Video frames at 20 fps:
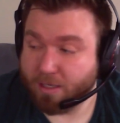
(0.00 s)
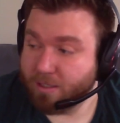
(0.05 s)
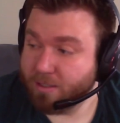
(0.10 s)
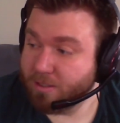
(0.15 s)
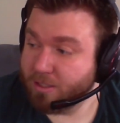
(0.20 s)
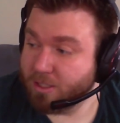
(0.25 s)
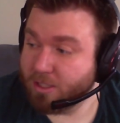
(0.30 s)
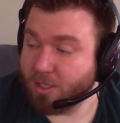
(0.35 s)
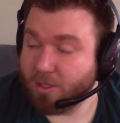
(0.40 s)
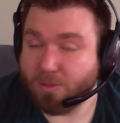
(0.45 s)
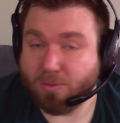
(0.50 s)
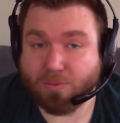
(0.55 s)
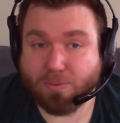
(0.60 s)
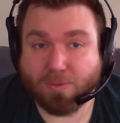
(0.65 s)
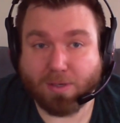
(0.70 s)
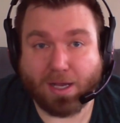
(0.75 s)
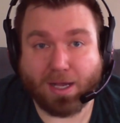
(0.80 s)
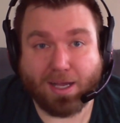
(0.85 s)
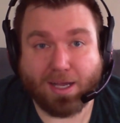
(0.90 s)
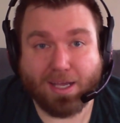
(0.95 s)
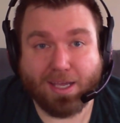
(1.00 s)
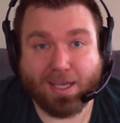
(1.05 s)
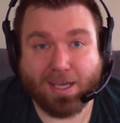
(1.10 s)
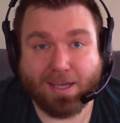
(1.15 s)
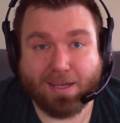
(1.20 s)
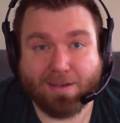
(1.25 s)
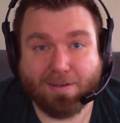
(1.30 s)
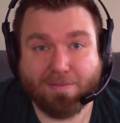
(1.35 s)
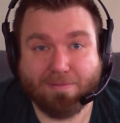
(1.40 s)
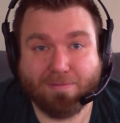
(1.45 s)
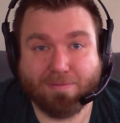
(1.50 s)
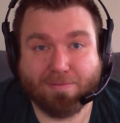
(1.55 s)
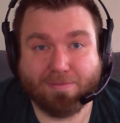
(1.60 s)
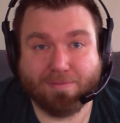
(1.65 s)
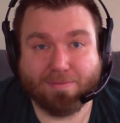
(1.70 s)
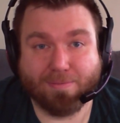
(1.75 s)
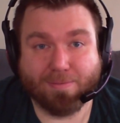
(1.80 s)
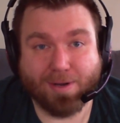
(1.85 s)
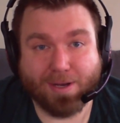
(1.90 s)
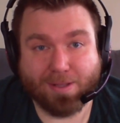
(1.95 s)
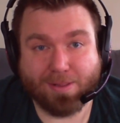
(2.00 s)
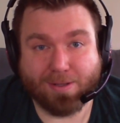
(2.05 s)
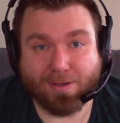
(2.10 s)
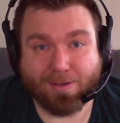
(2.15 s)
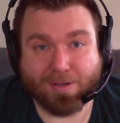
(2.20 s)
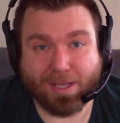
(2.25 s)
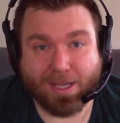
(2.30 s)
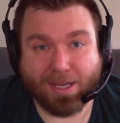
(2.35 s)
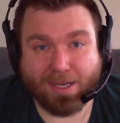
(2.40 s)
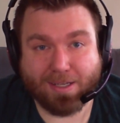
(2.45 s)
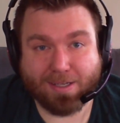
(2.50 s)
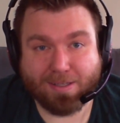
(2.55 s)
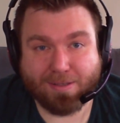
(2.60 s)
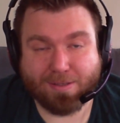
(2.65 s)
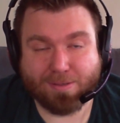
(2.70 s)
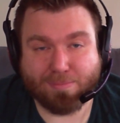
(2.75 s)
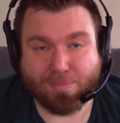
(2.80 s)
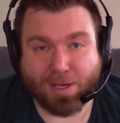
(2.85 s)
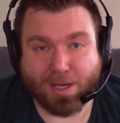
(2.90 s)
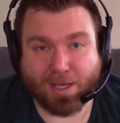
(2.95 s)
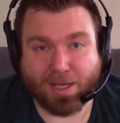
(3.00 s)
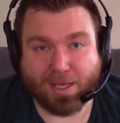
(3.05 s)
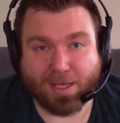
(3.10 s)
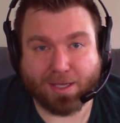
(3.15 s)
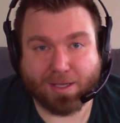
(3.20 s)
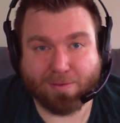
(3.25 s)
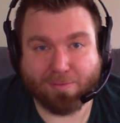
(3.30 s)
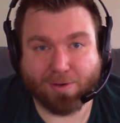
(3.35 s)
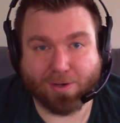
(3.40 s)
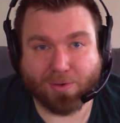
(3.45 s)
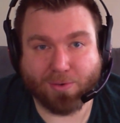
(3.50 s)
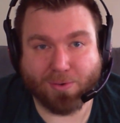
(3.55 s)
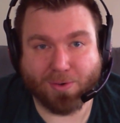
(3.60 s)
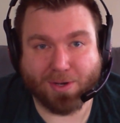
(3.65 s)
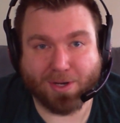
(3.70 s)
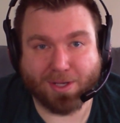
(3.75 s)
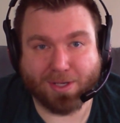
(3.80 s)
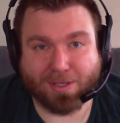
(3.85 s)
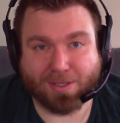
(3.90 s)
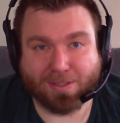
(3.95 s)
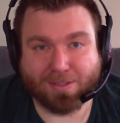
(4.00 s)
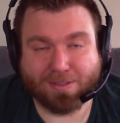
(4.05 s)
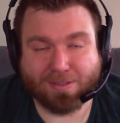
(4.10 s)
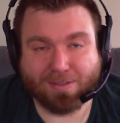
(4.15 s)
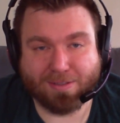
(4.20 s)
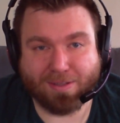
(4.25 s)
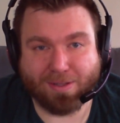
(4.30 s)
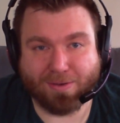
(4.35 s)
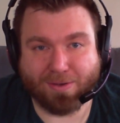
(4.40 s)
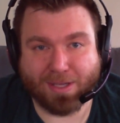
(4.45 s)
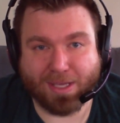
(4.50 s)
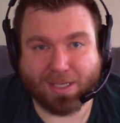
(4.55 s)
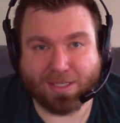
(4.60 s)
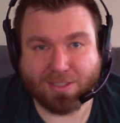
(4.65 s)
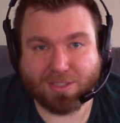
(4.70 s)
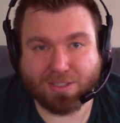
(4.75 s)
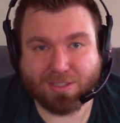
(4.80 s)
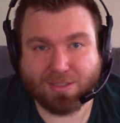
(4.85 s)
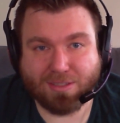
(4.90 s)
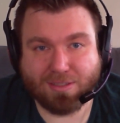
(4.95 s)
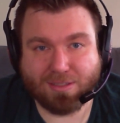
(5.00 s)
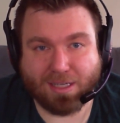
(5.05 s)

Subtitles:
So I have relocated my recording location